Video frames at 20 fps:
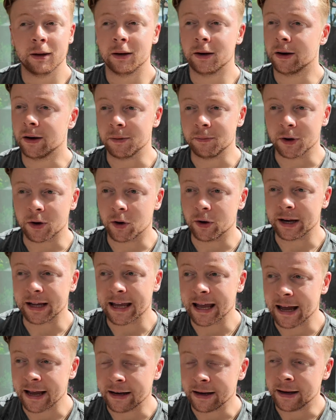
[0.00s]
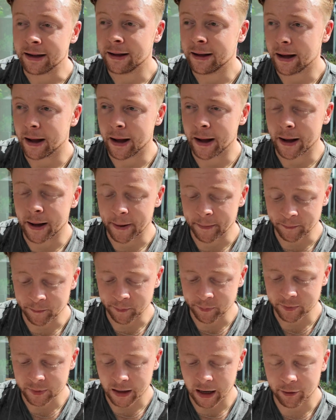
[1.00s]
Oh my God, again,
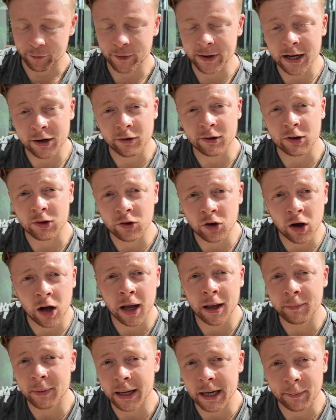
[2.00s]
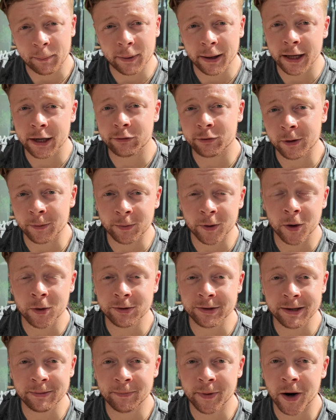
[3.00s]
I think there is a time and a place for a
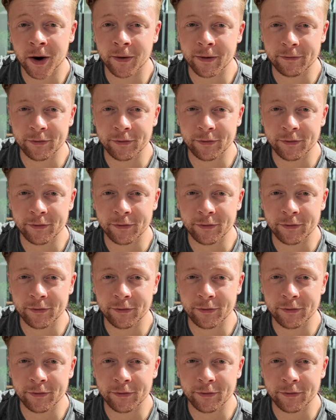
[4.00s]
protein bar.